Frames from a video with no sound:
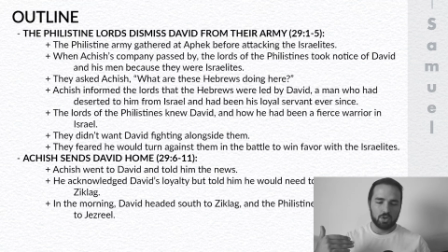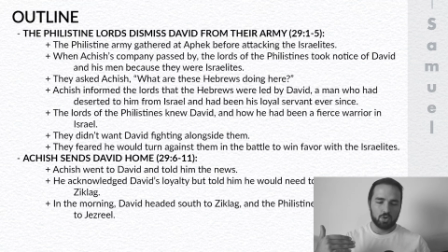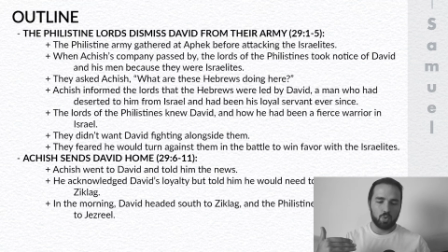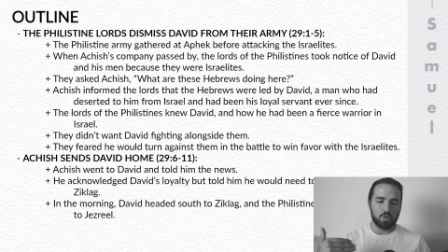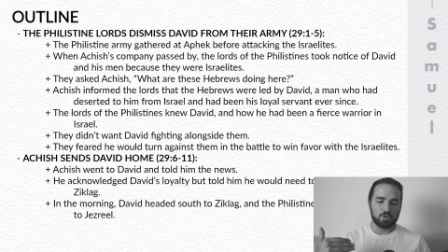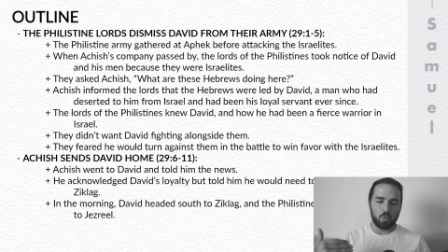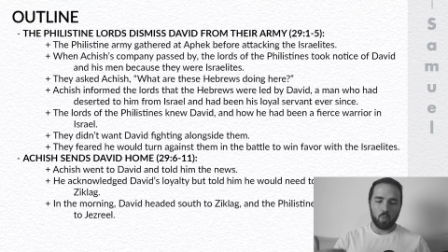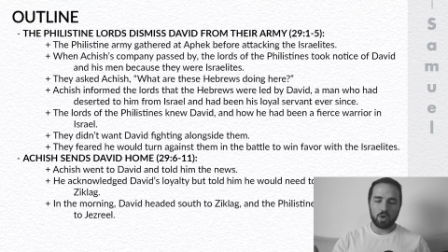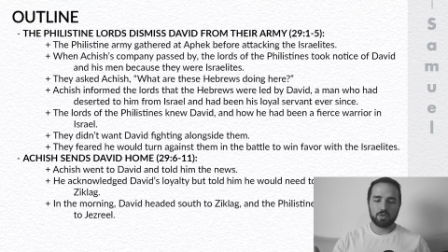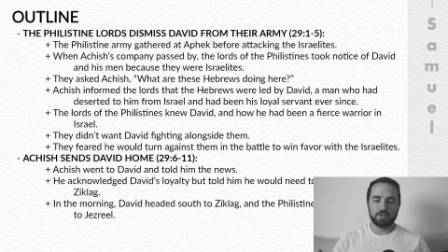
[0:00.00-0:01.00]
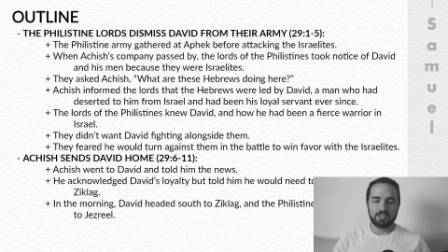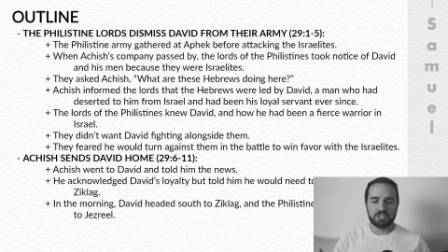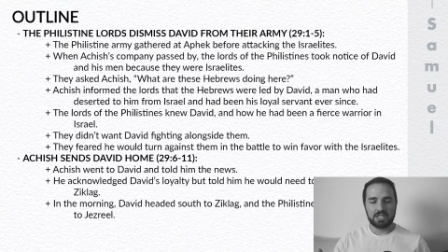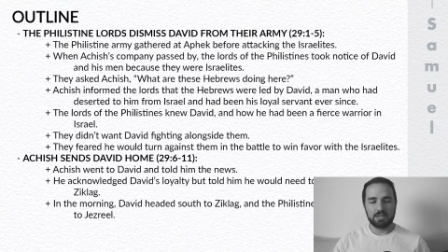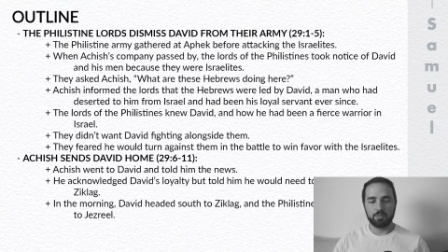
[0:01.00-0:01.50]
quote, What are
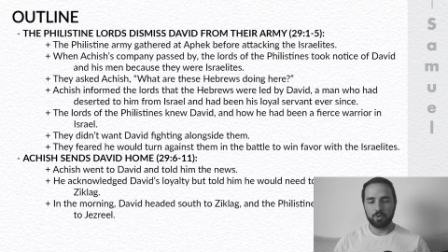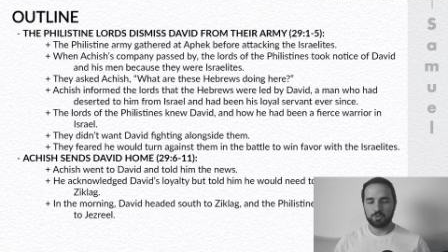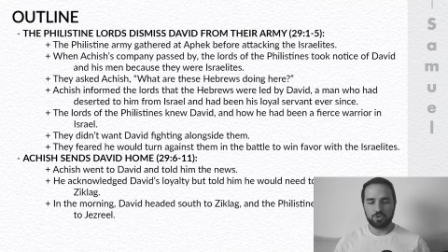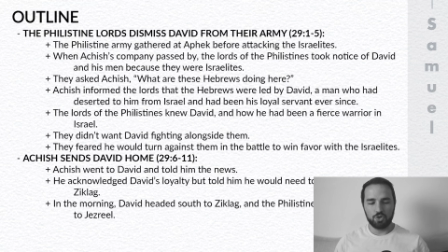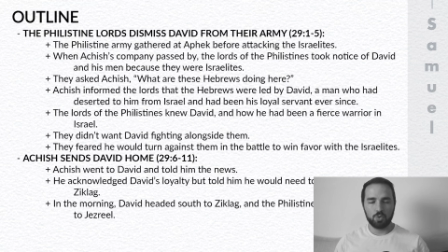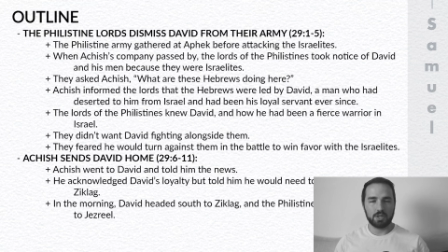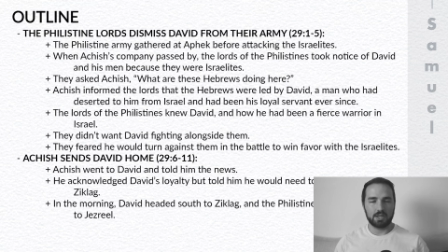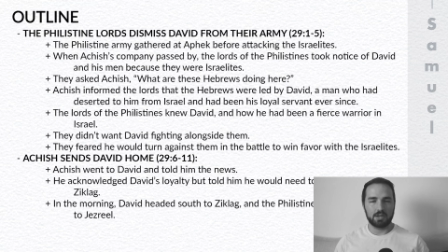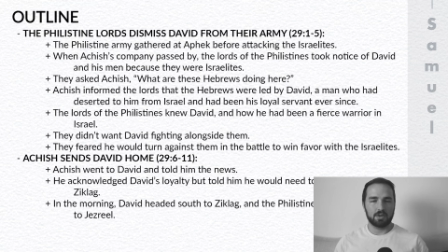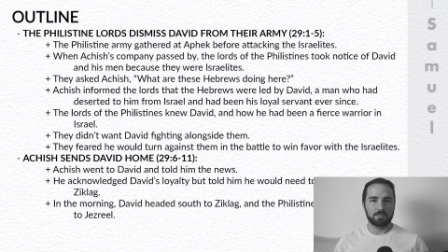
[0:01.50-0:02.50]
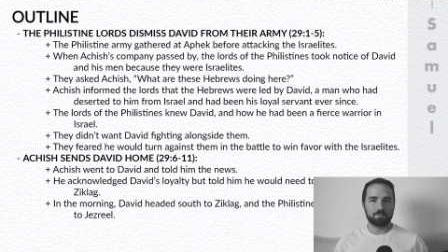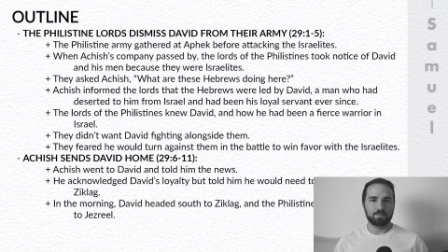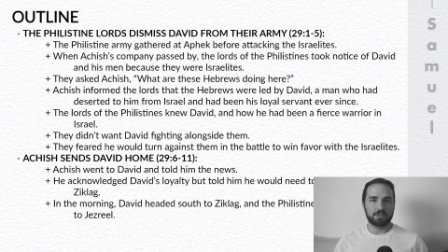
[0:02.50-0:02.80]
these Hebrews doing here?